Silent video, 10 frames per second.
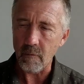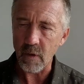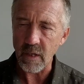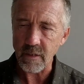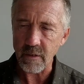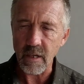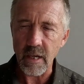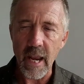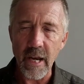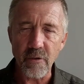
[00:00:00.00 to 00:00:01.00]
visas
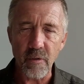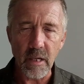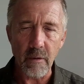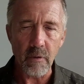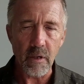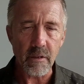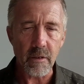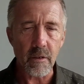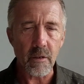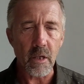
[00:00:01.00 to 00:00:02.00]
and entry
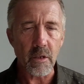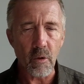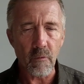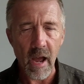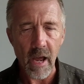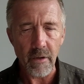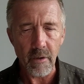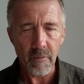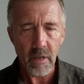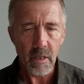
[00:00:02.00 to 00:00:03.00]
visas that you've had
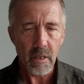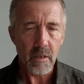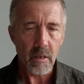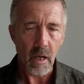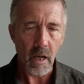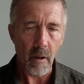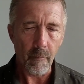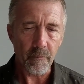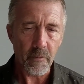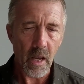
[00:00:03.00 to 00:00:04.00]

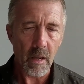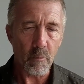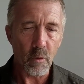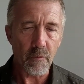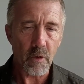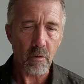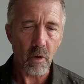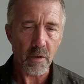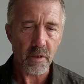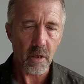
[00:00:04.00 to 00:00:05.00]
and moved
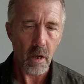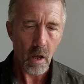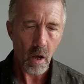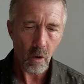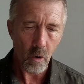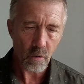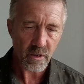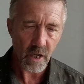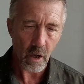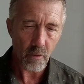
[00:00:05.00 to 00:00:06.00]
across.
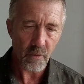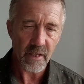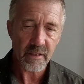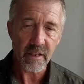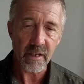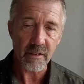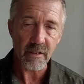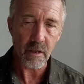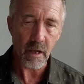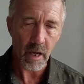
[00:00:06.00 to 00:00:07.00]
Also, this
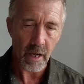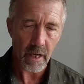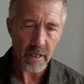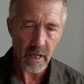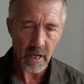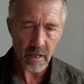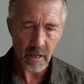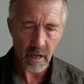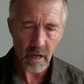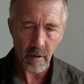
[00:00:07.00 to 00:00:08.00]
is a
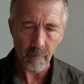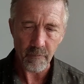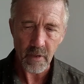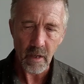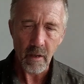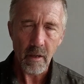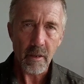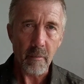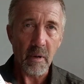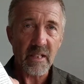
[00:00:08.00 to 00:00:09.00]

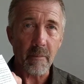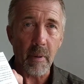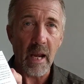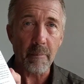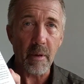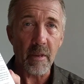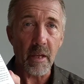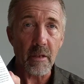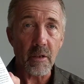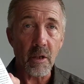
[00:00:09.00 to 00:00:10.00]
piece of paper
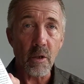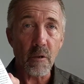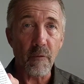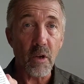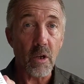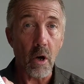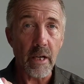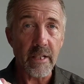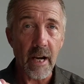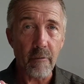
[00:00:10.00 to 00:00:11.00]
that used for your
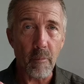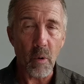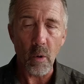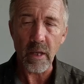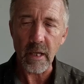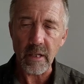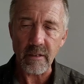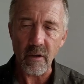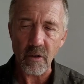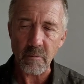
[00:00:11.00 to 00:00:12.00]
90-day reporting.
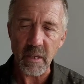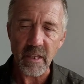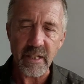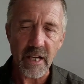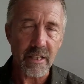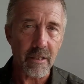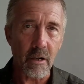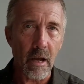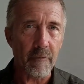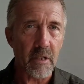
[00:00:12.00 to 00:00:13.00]
It tells me the date
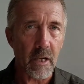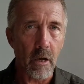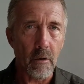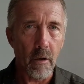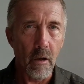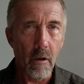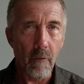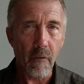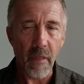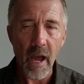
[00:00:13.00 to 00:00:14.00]
that I have to go
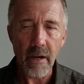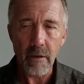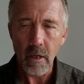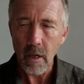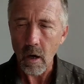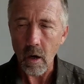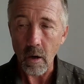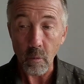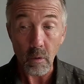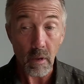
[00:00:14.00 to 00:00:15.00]
for that.
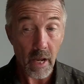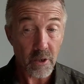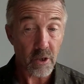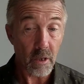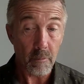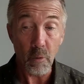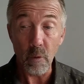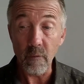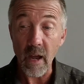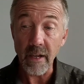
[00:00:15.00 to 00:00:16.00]
I will actually
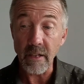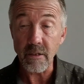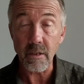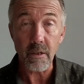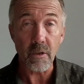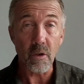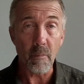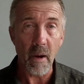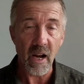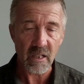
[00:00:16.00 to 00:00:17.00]
move that into the
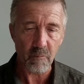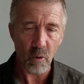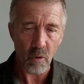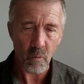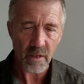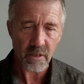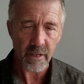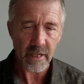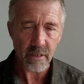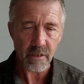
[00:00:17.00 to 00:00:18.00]
new passport once
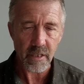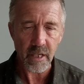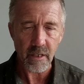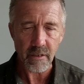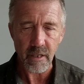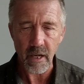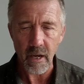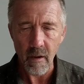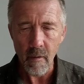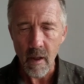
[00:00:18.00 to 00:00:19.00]
I get the stickers
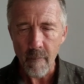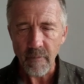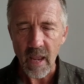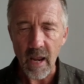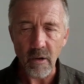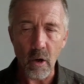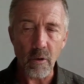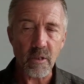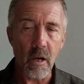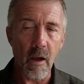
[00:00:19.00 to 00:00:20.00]
there. And
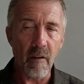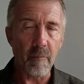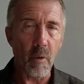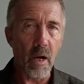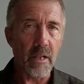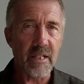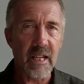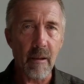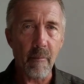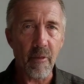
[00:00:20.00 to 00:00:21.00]
I also have my
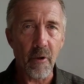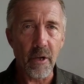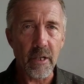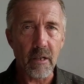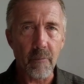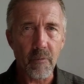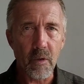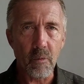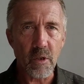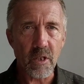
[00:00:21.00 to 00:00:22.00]
TM30,
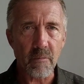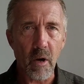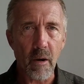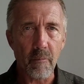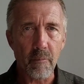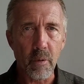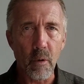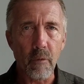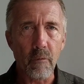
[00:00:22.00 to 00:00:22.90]
which is my proof